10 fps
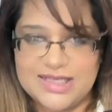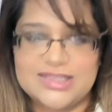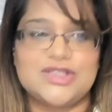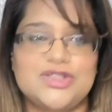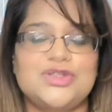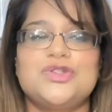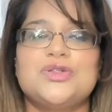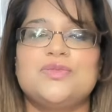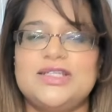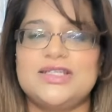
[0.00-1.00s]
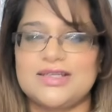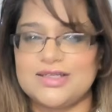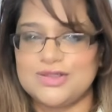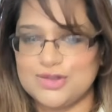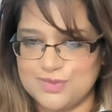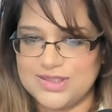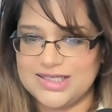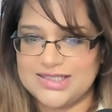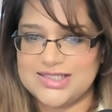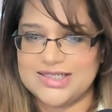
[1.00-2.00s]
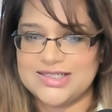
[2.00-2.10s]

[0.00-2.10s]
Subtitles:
social media, that dominated